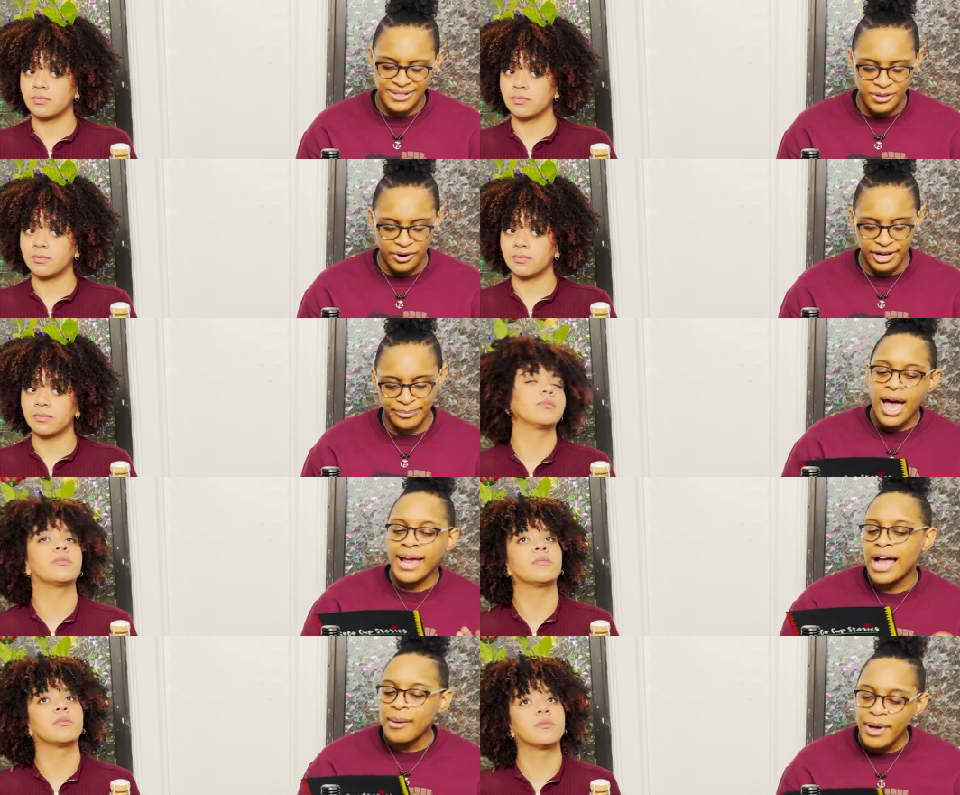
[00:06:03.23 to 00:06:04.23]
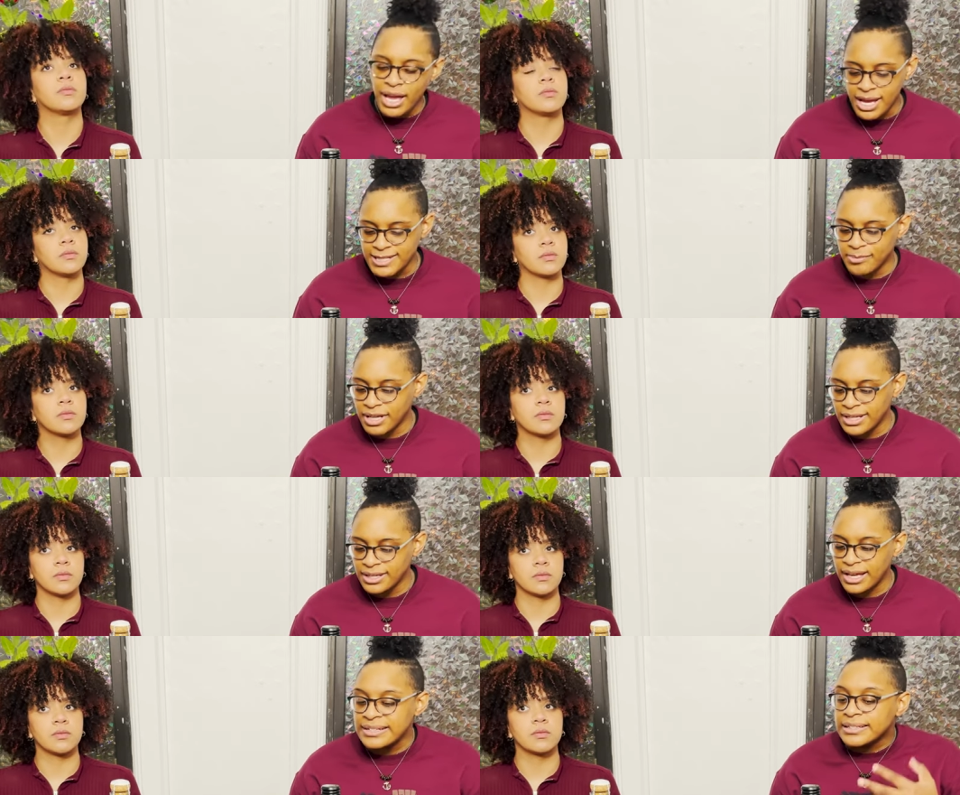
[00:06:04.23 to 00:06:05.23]
Speaker 1: story. I got my husband
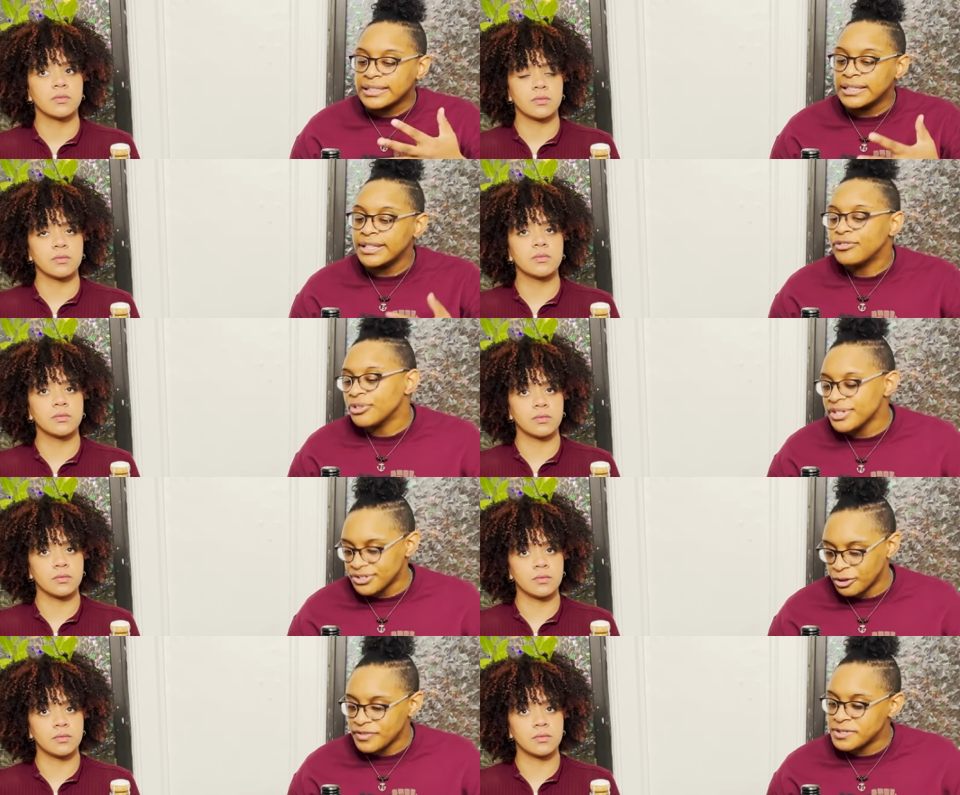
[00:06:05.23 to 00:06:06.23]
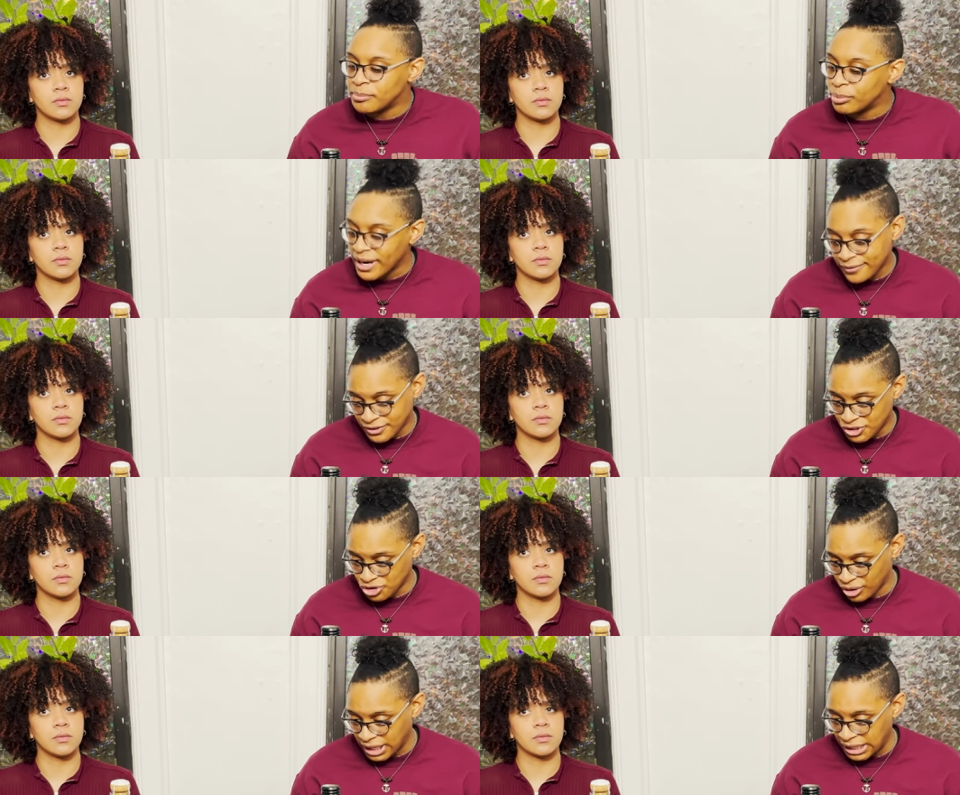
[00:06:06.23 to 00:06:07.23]
a delivery service breakfast
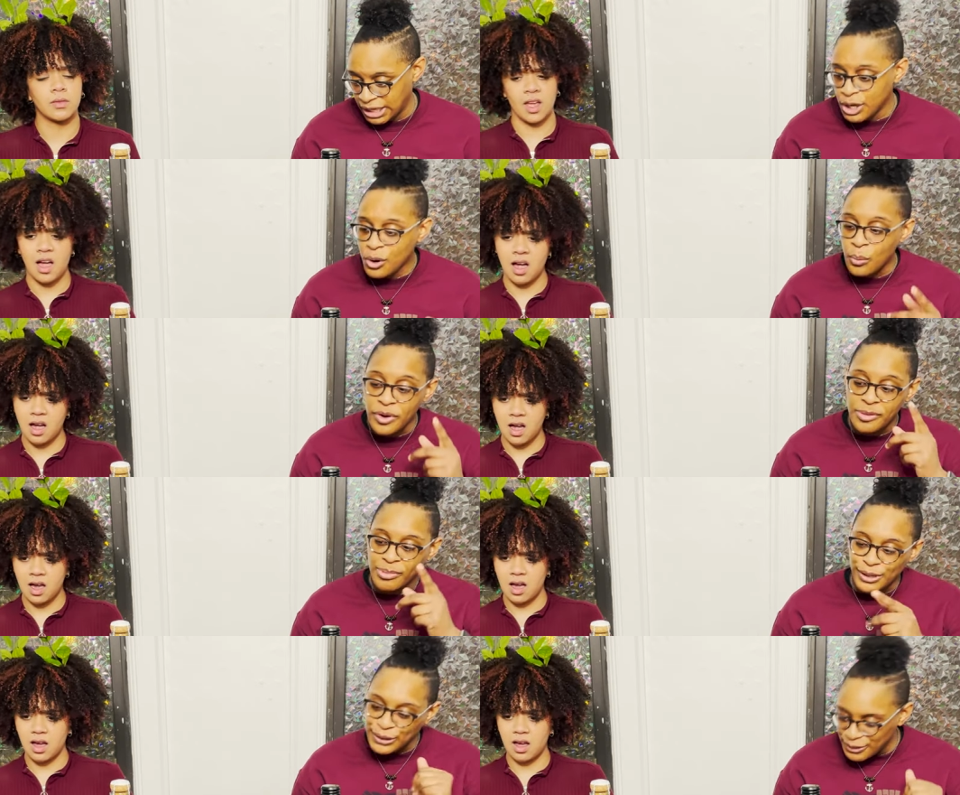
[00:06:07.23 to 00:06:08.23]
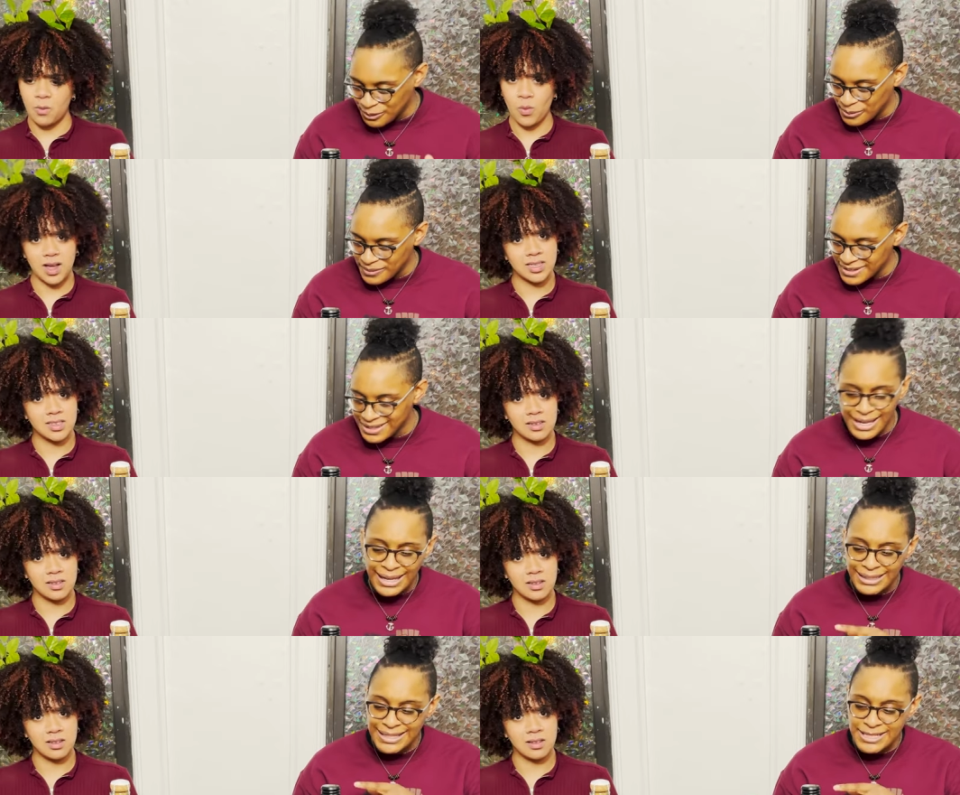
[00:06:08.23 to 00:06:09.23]
tray with balloons,
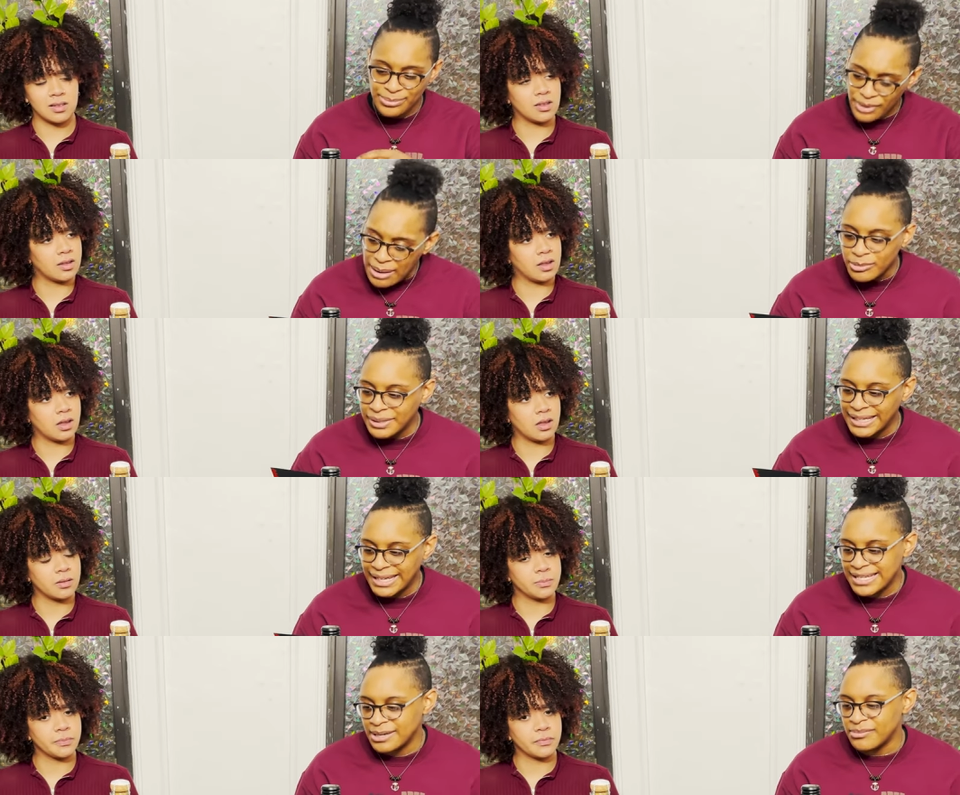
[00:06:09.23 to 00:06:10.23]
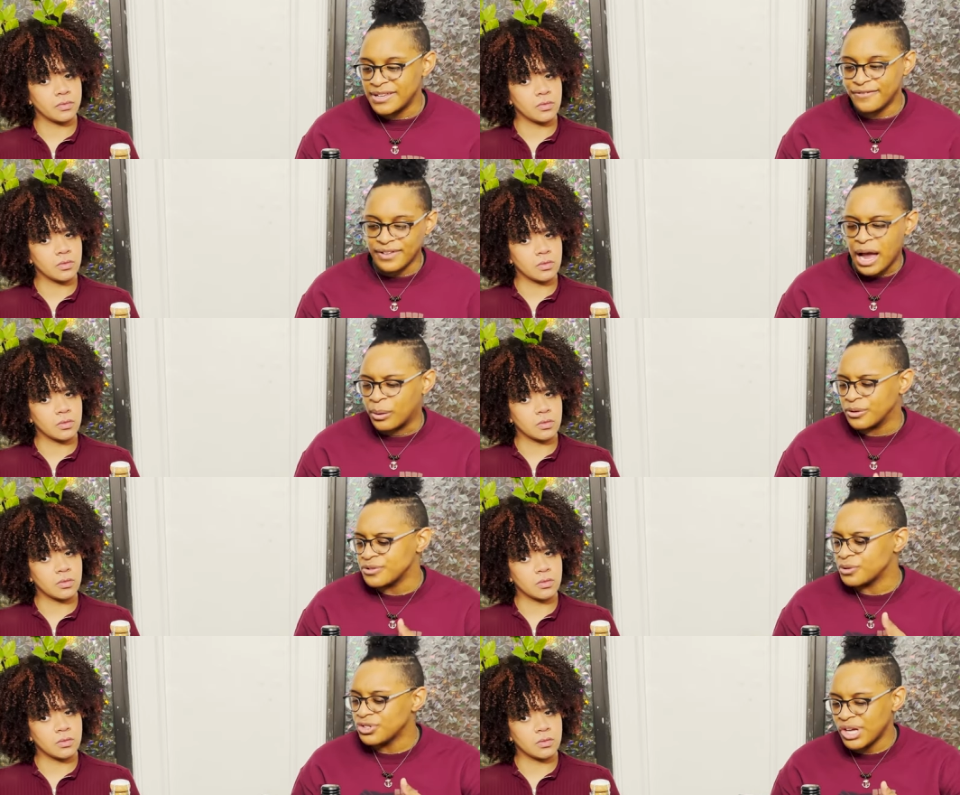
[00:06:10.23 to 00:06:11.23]
and he's probably getting me flowers
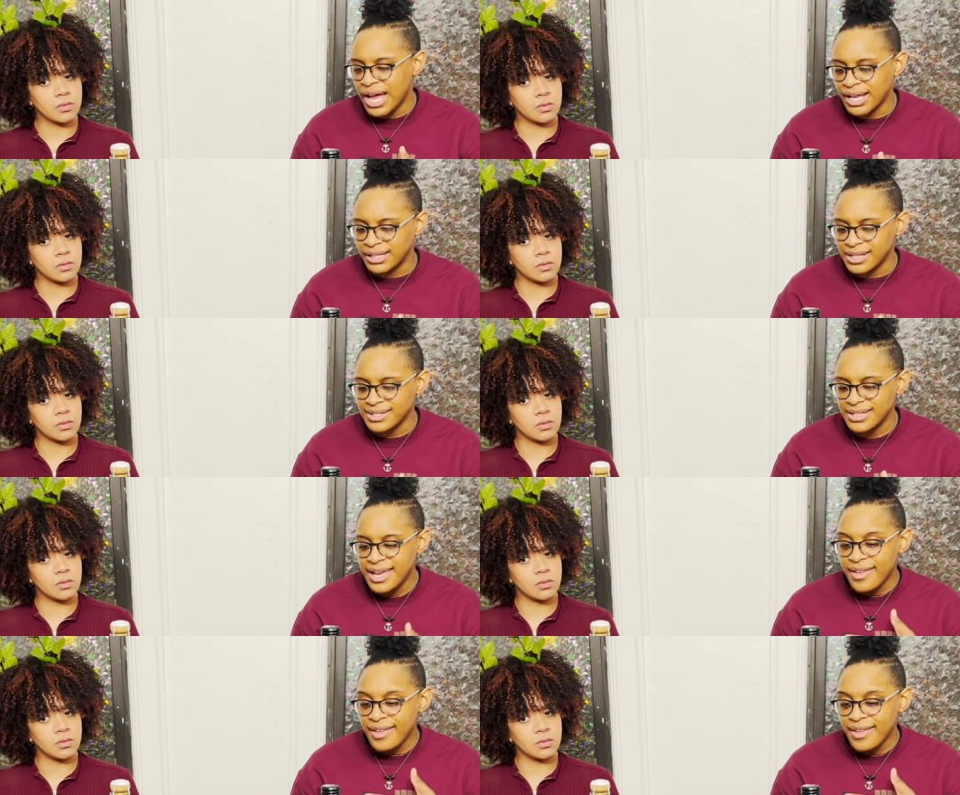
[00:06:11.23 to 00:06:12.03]
or chocolates.